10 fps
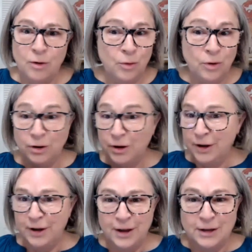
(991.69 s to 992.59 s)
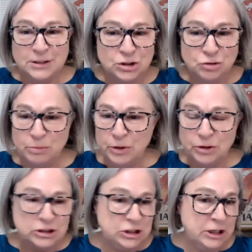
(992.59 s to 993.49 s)
or a
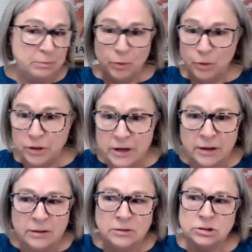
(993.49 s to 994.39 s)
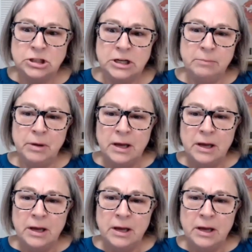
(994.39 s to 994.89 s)
distributorship or a dealership?